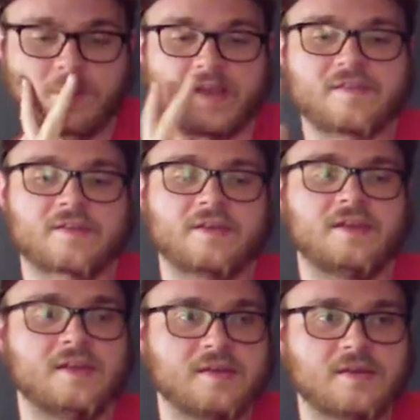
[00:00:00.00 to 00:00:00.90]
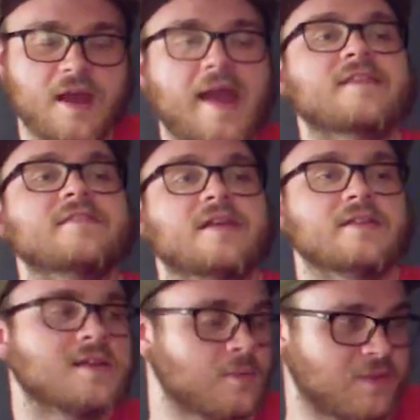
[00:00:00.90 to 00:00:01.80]
basically, he
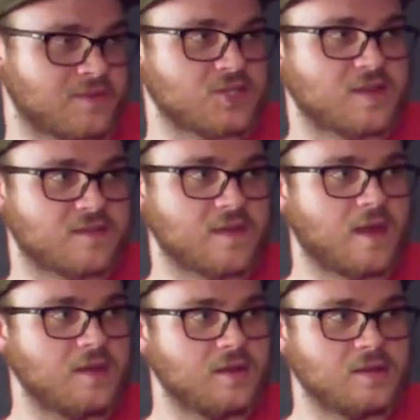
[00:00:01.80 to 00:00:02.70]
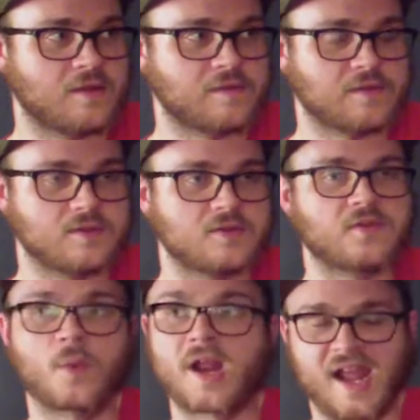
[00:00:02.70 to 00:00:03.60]
accidentally commits genocide and doesn't
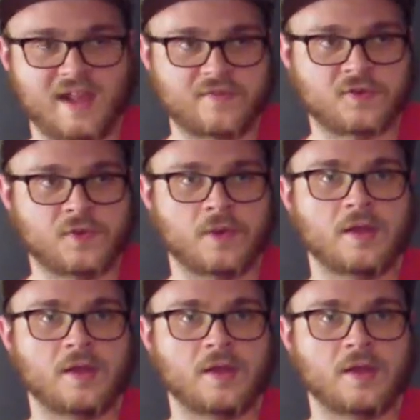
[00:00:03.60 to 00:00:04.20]
want to answer to